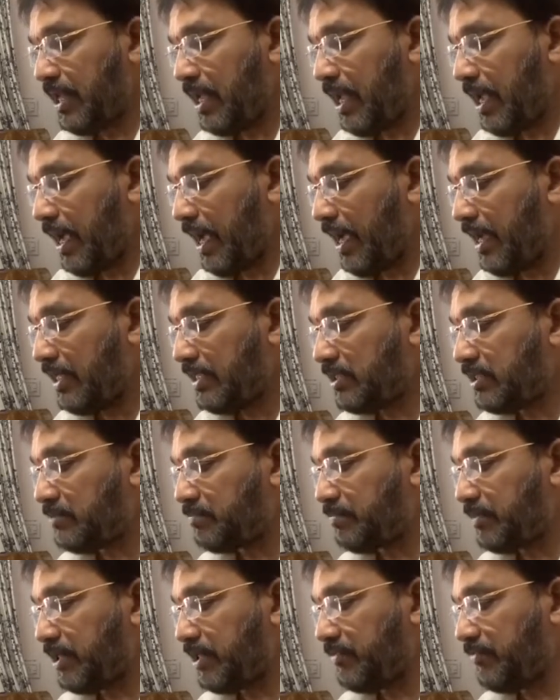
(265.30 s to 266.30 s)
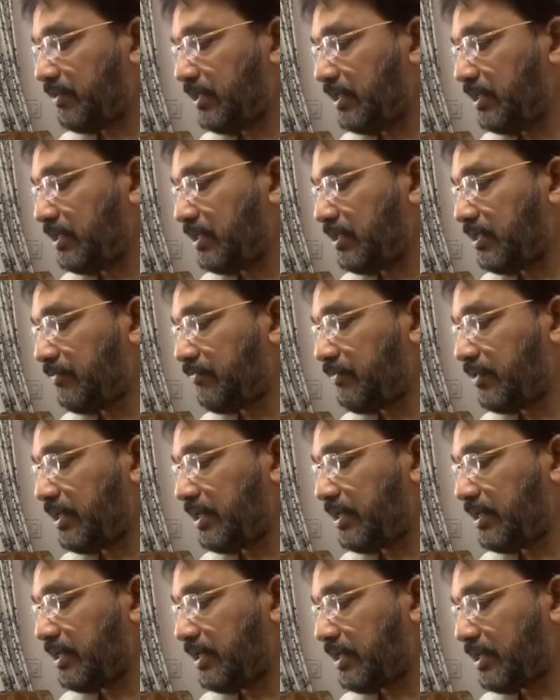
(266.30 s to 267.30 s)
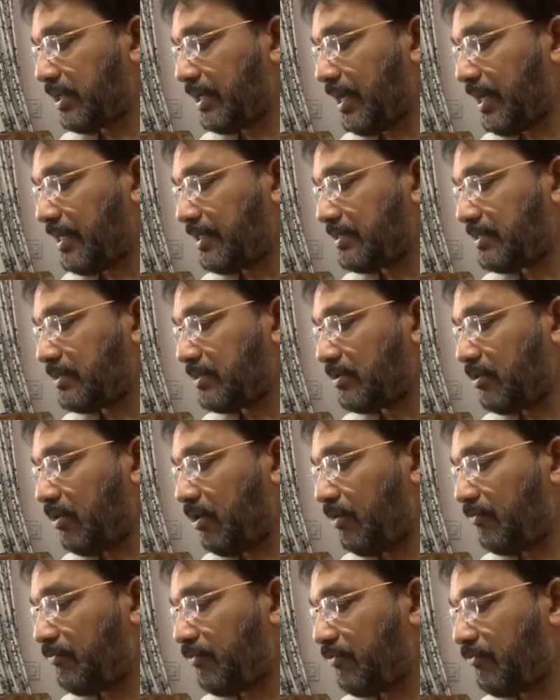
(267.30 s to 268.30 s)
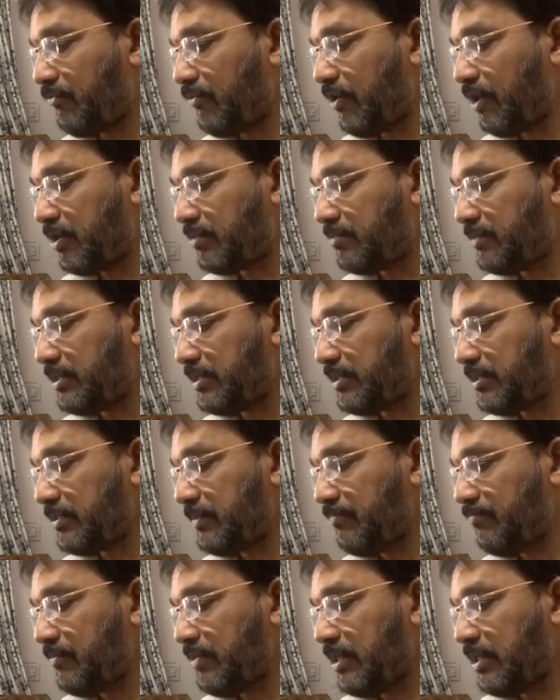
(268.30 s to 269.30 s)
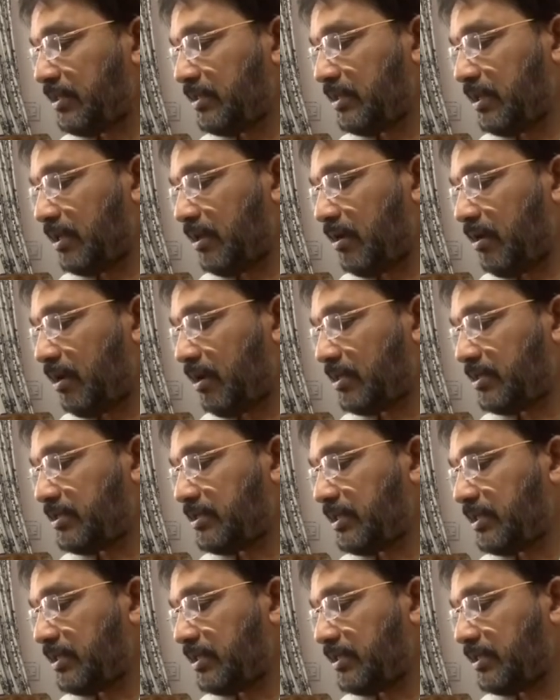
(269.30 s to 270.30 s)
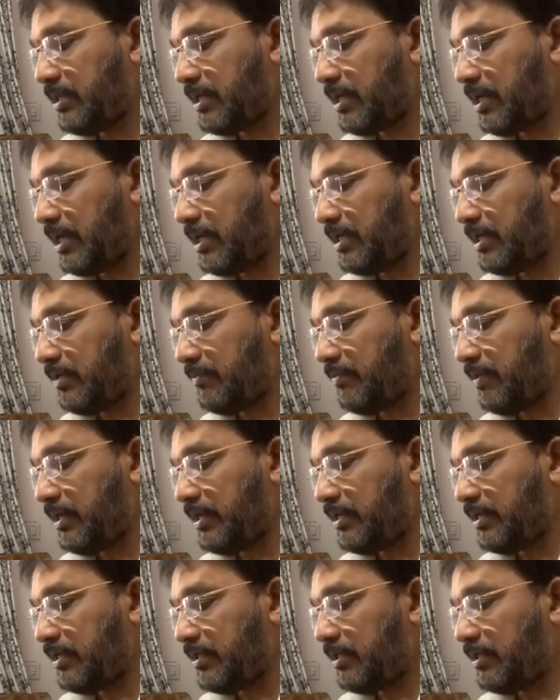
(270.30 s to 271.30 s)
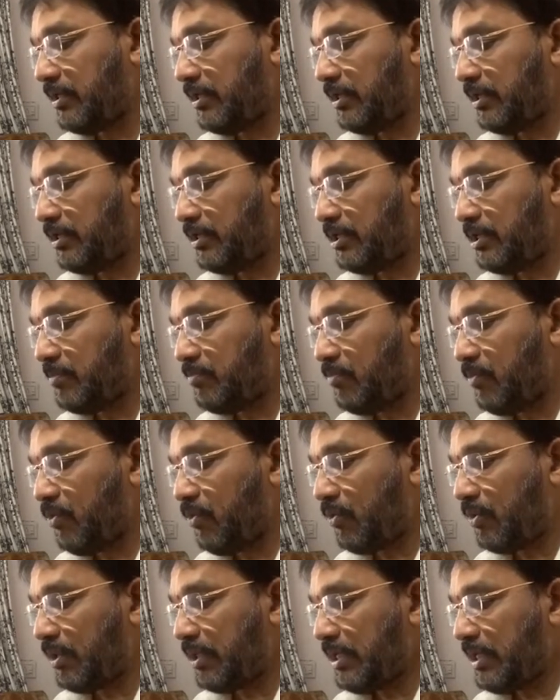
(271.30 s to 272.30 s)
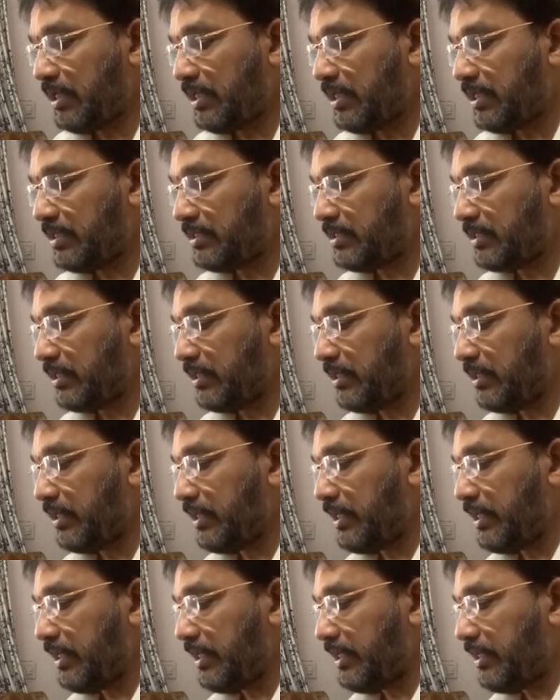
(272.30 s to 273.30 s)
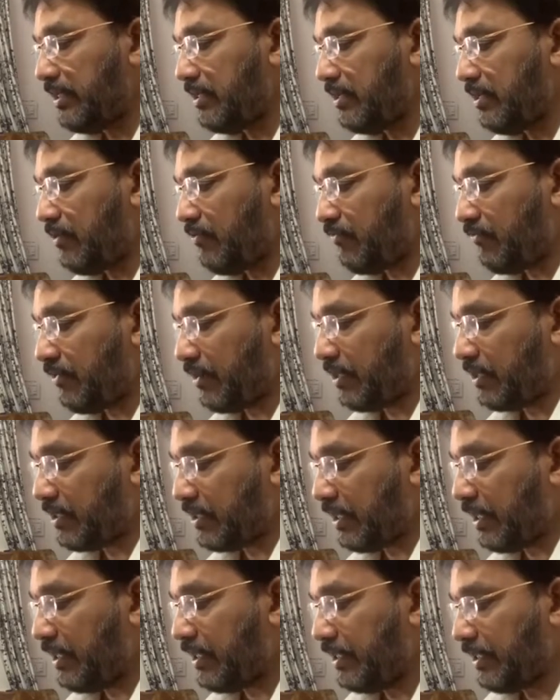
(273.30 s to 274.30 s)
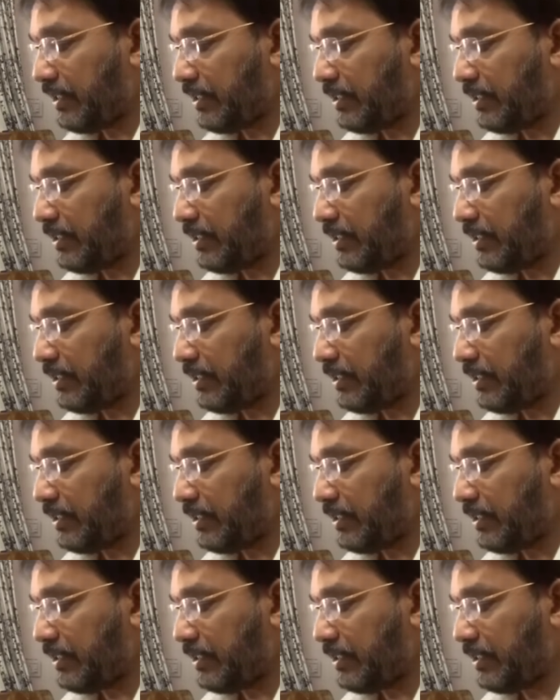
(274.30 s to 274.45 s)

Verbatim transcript: As between different class of farmers, the larger the cultivator, the more his need for credit